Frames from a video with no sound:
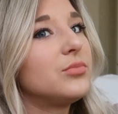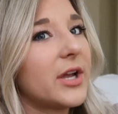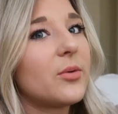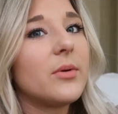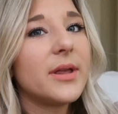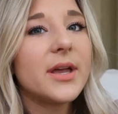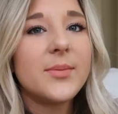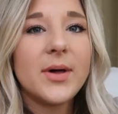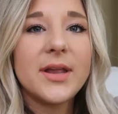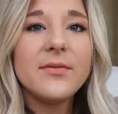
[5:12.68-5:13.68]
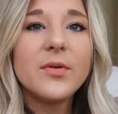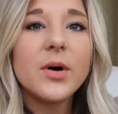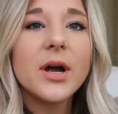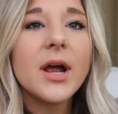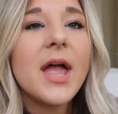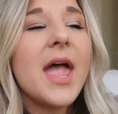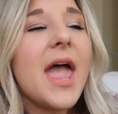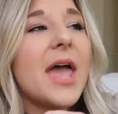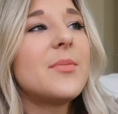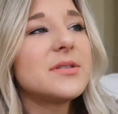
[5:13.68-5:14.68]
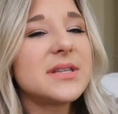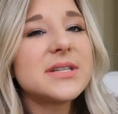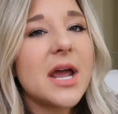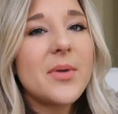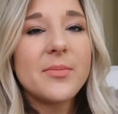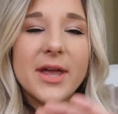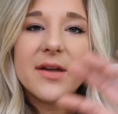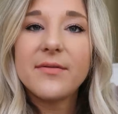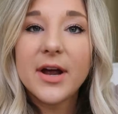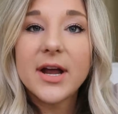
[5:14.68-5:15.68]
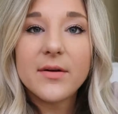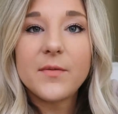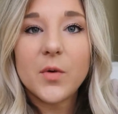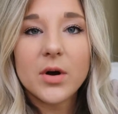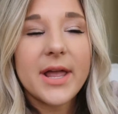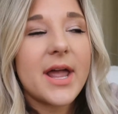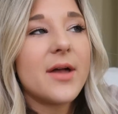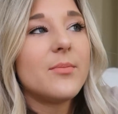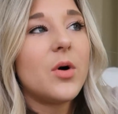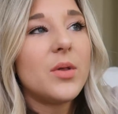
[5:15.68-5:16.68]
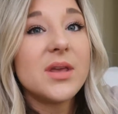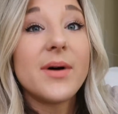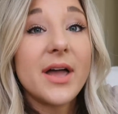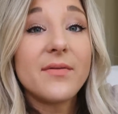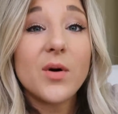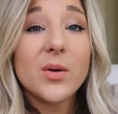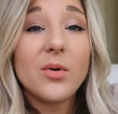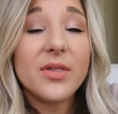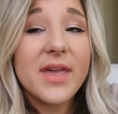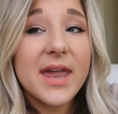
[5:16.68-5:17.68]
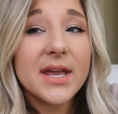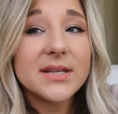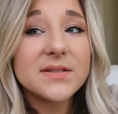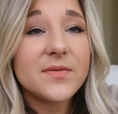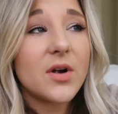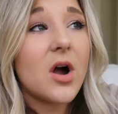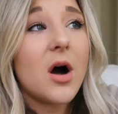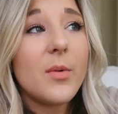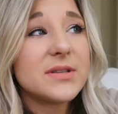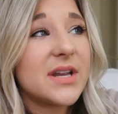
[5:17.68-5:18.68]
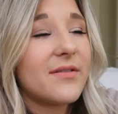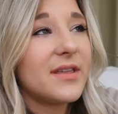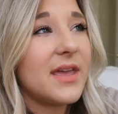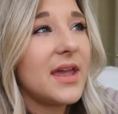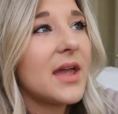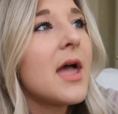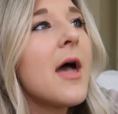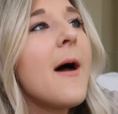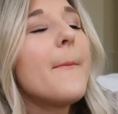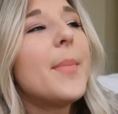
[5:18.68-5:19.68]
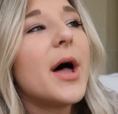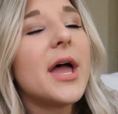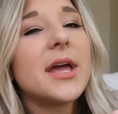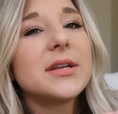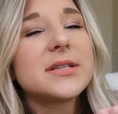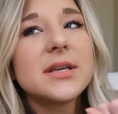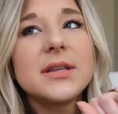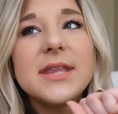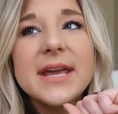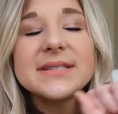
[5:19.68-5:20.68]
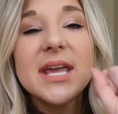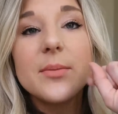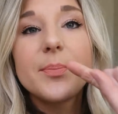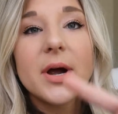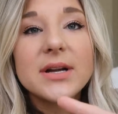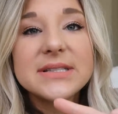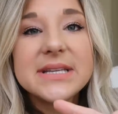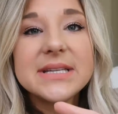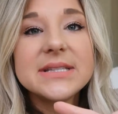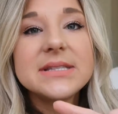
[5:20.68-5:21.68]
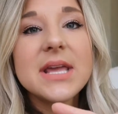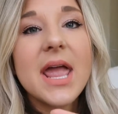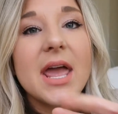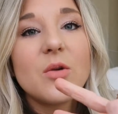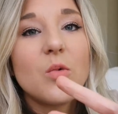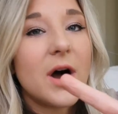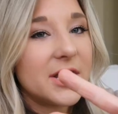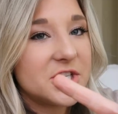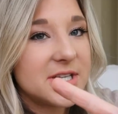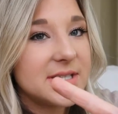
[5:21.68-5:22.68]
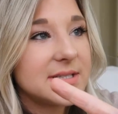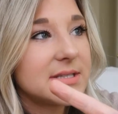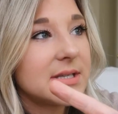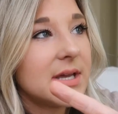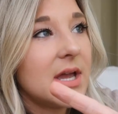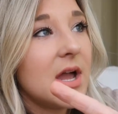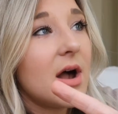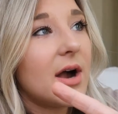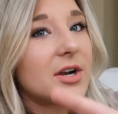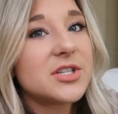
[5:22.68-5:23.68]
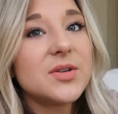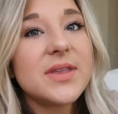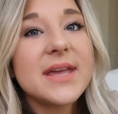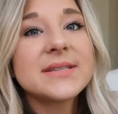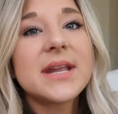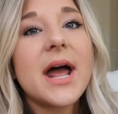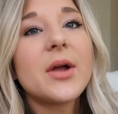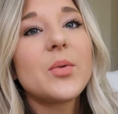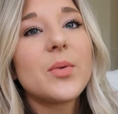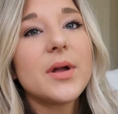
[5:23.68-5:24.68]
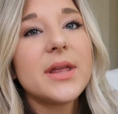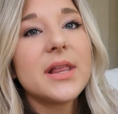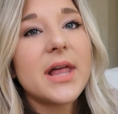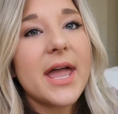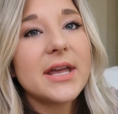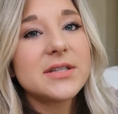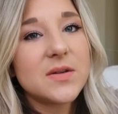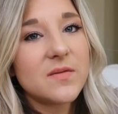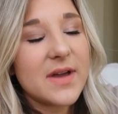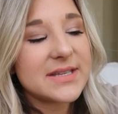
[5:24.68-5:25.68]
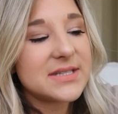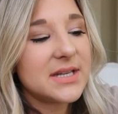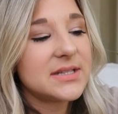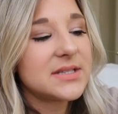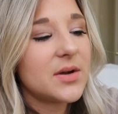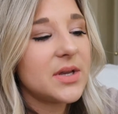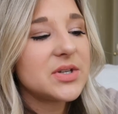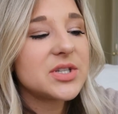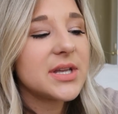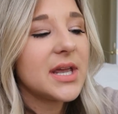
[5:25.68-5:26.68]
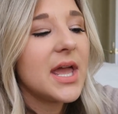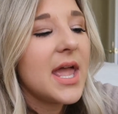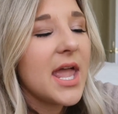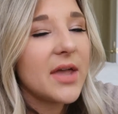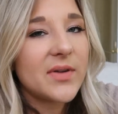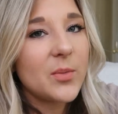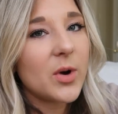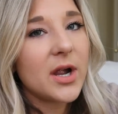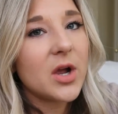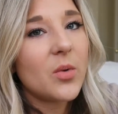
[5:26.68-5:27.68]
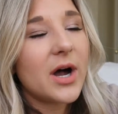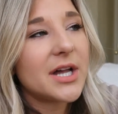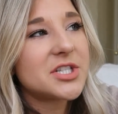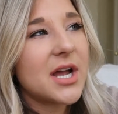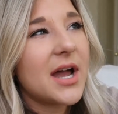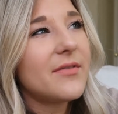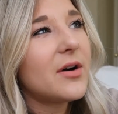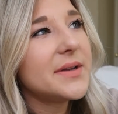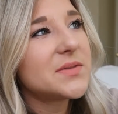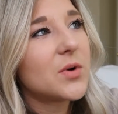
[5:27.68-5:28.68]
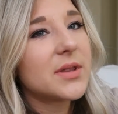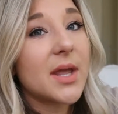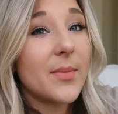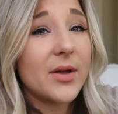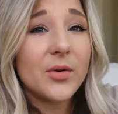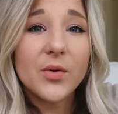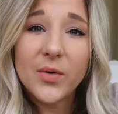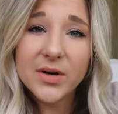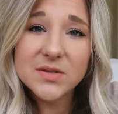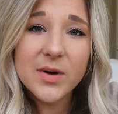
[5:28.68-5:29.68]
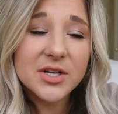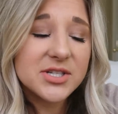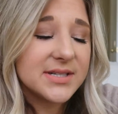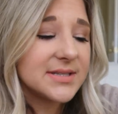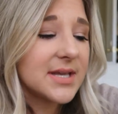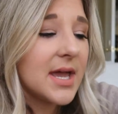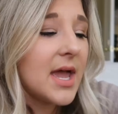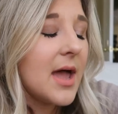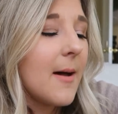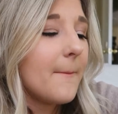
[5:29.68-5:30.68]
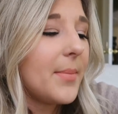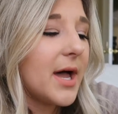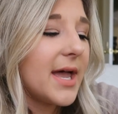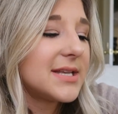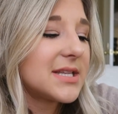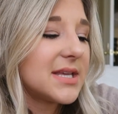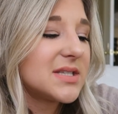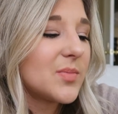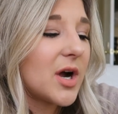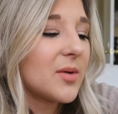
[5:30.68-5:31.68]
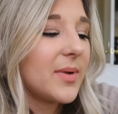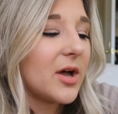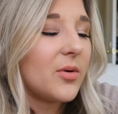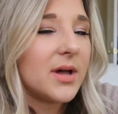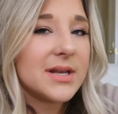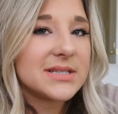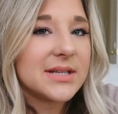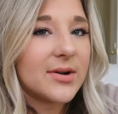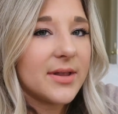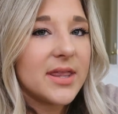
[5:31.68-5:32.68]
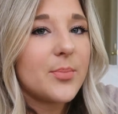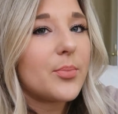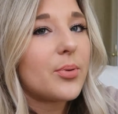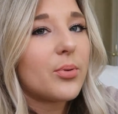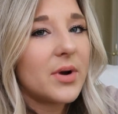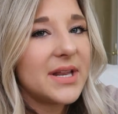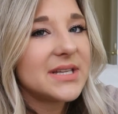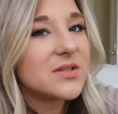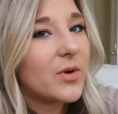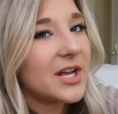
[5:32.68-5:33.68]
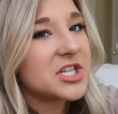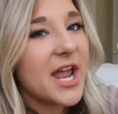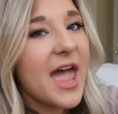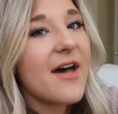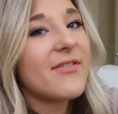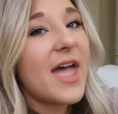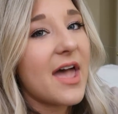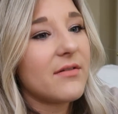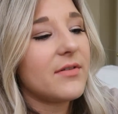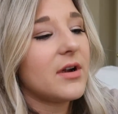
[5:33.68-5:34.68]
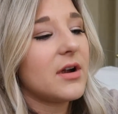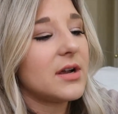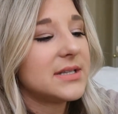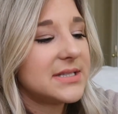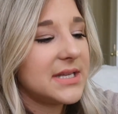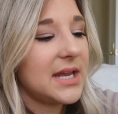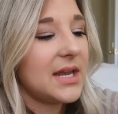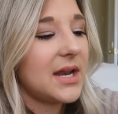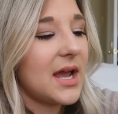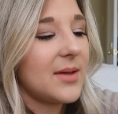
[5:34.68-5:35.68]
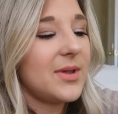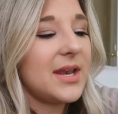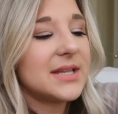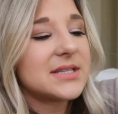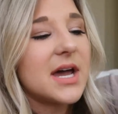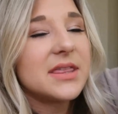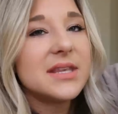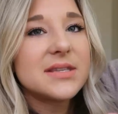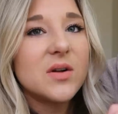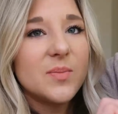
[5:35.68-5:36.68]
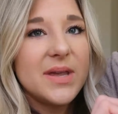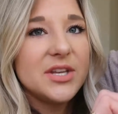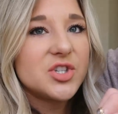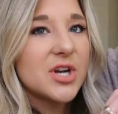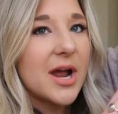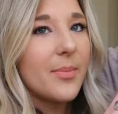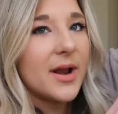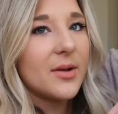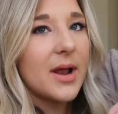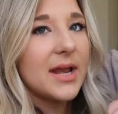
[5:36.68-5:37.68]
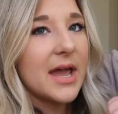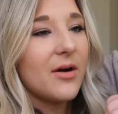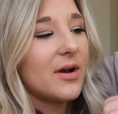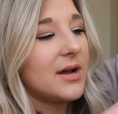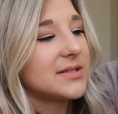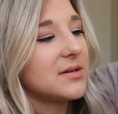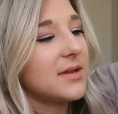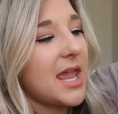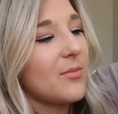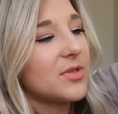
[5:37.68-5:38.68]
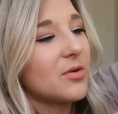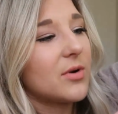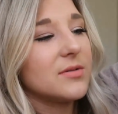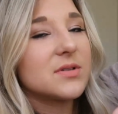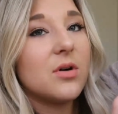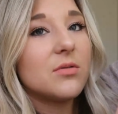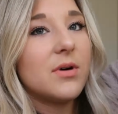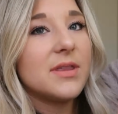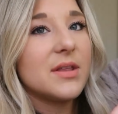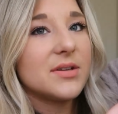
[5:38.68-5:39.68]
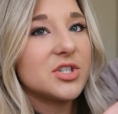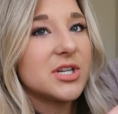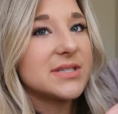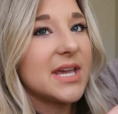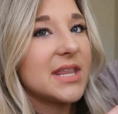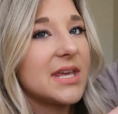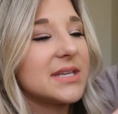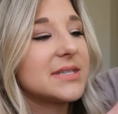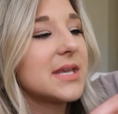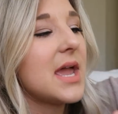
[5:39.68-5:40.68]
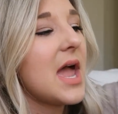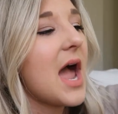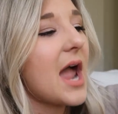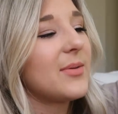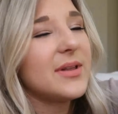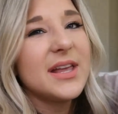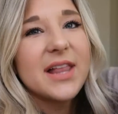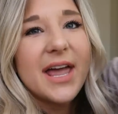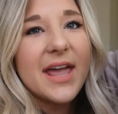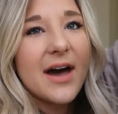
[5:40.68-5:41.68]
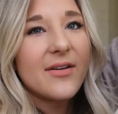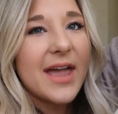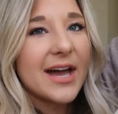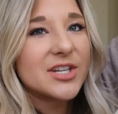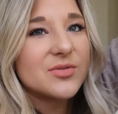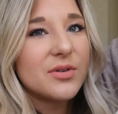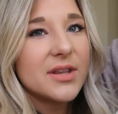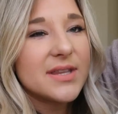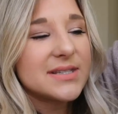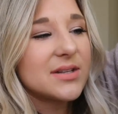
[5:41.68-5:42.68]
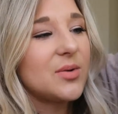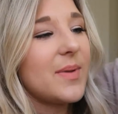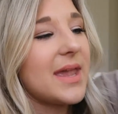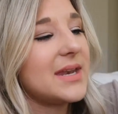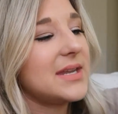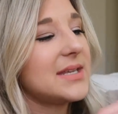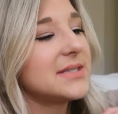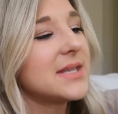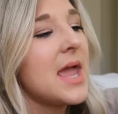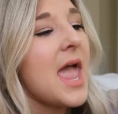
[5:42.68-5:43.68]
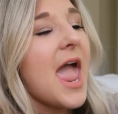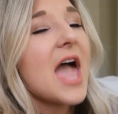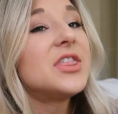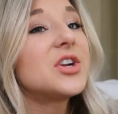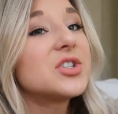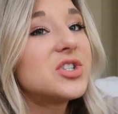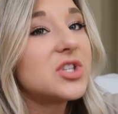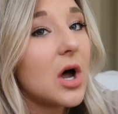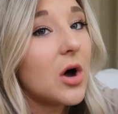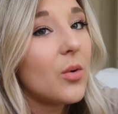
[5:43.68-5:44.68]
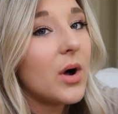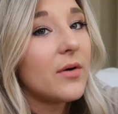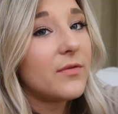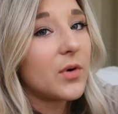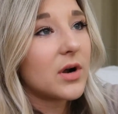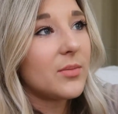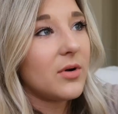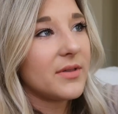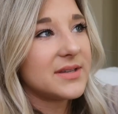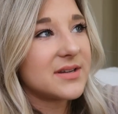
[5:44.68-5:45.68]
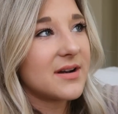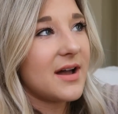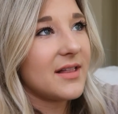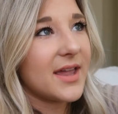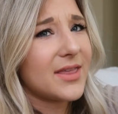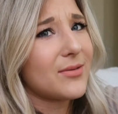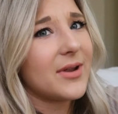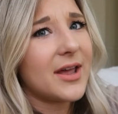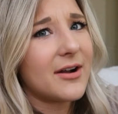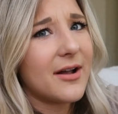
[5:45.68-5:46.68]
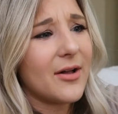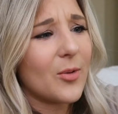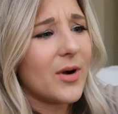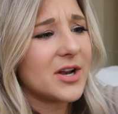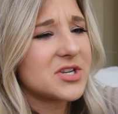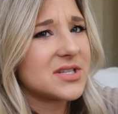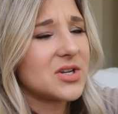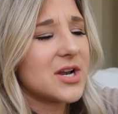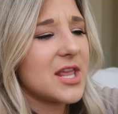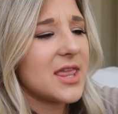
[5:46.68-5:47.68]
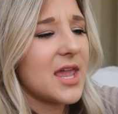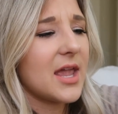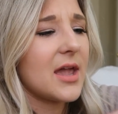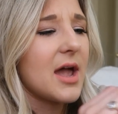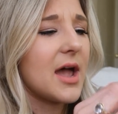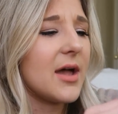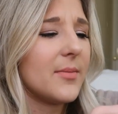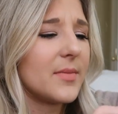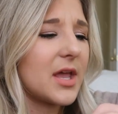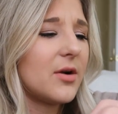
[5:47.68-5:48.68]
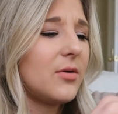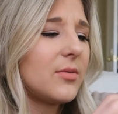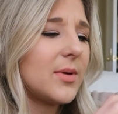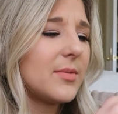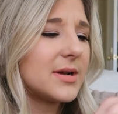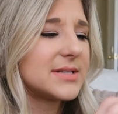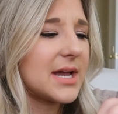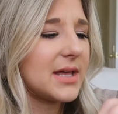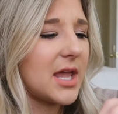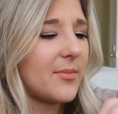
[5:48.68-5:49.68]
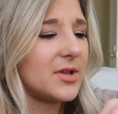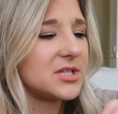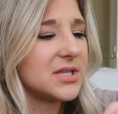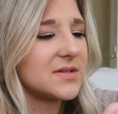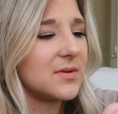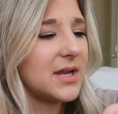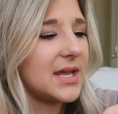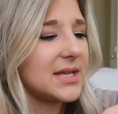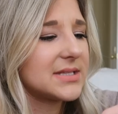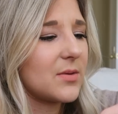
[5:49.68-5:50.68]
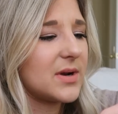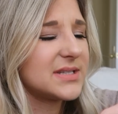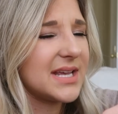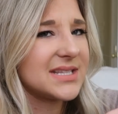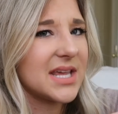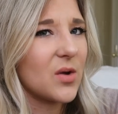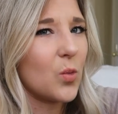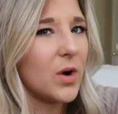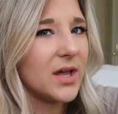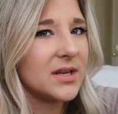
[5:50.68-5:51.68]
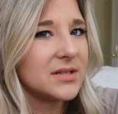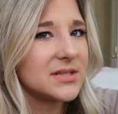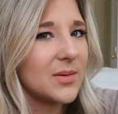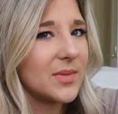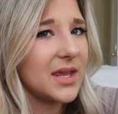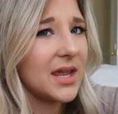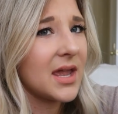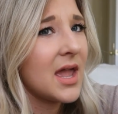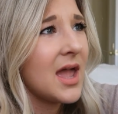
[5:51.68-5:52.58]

like really good money for, and most of the time I'm like like I only buy affordable things for almost everything, but things like purses and watches are two things that I really like to invest in. So usually if I'm wearing a watch, I've always worn like Michael Kors watches, but this Mark Bale one is literally the prettiest watch I have ever seen. I mean, it's got this little peach strap on it right now. It also came with a rose gold one that looks just like this. I really like how casual that this little band is, and they're so affordable. These are not like $300 watches or anything. I don't remember exactly how much this one is. I want to say it's like $1 something,